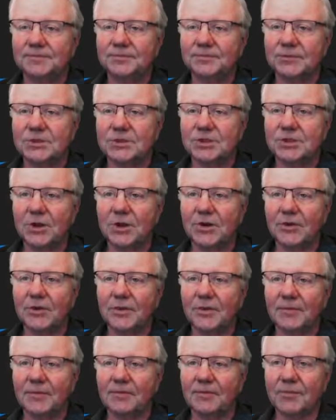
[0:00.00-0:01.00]
So
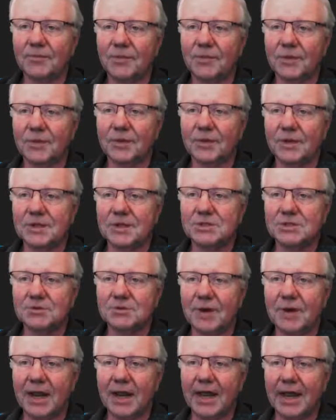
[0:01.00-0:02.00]
this
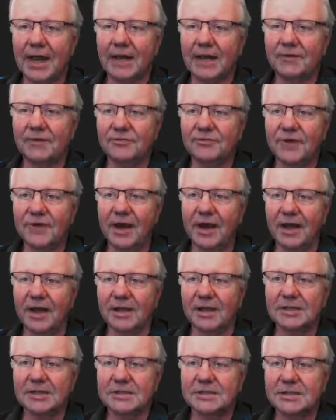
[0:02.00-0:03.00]
triad of
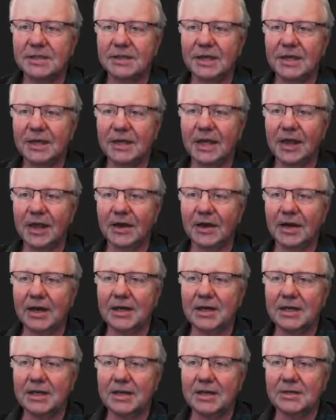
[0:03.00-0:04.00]
files, the account
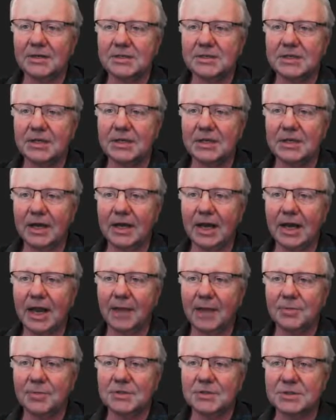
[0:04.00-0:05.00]
entity, you'll see it
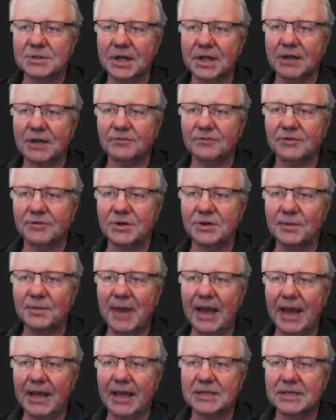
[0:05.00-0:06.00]
happens again for
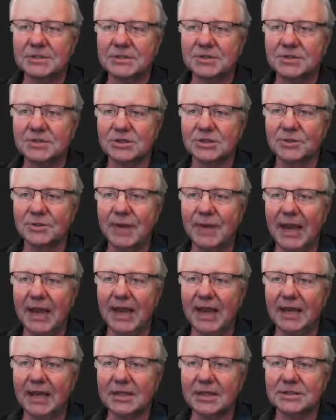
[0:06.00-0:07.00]
domains. There's
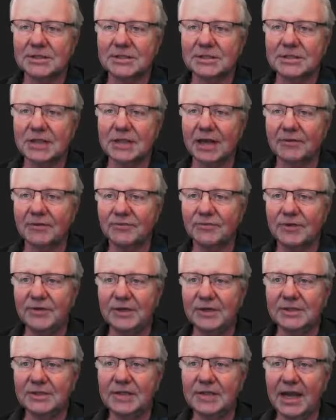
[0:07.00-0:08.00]
domains and
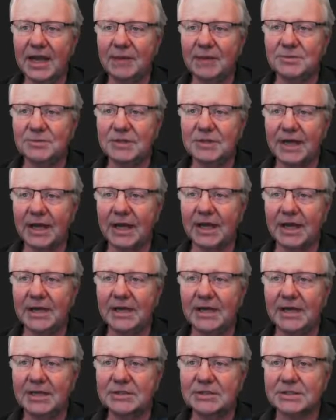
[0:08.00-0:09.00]
field types and entities.